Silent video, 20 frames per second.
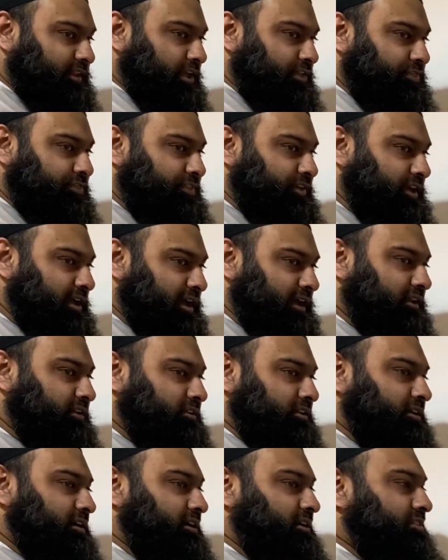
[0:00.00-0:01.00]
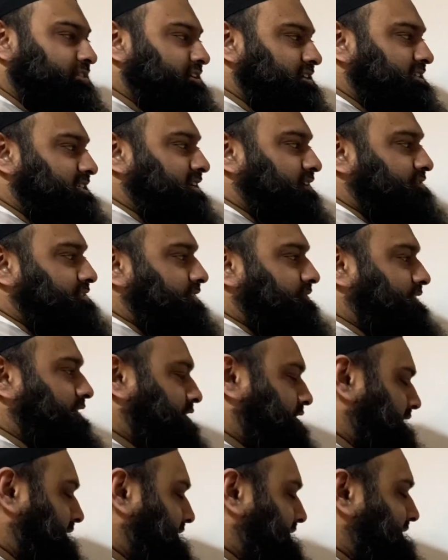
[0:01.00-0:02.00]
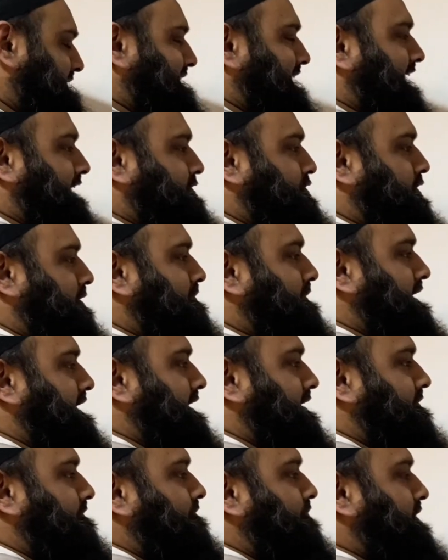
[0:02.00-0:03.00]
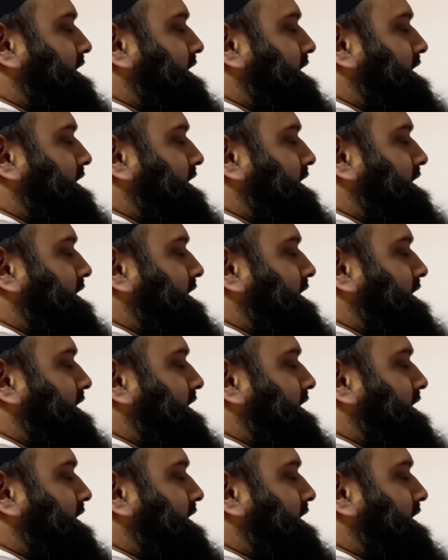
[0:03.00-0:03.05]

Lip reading: The Allah, the self-sufficient. That's the actual meaning.